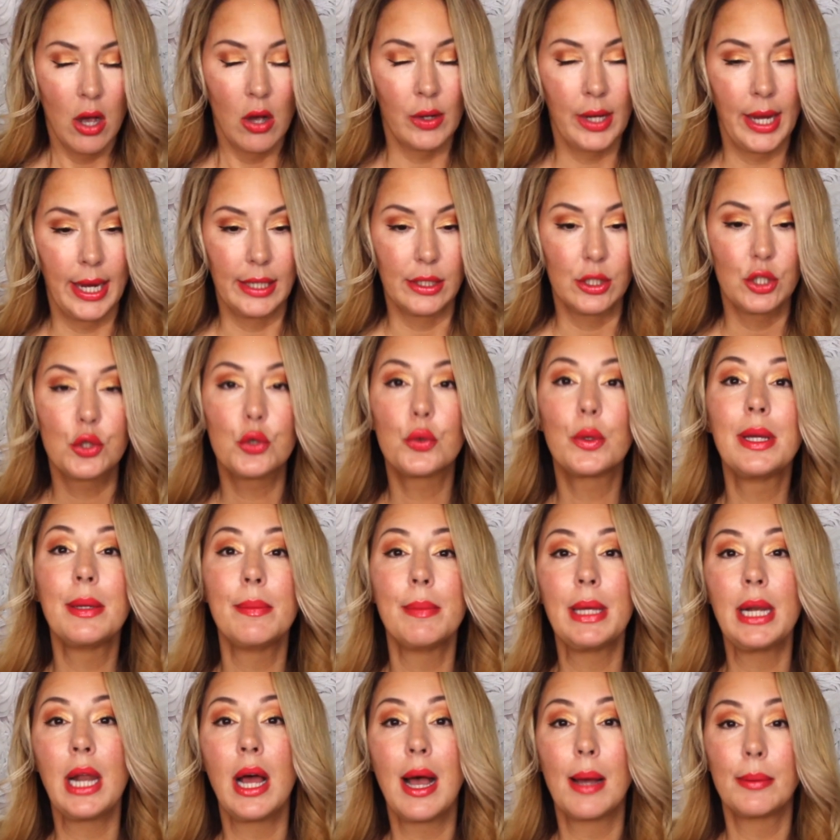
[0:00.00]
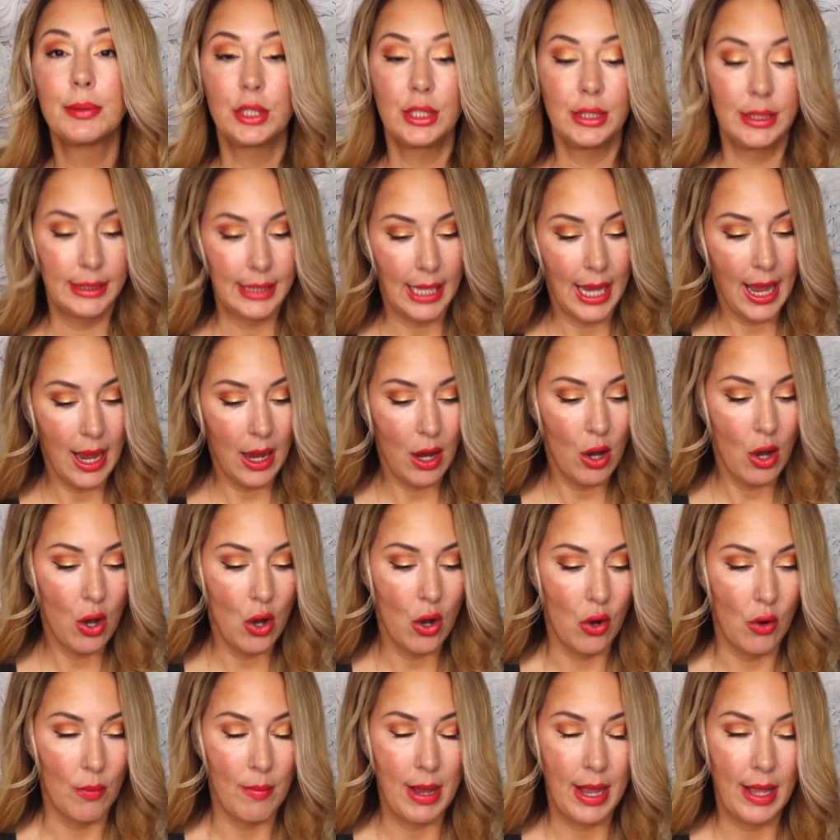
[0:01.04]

Okay, treatment options at home.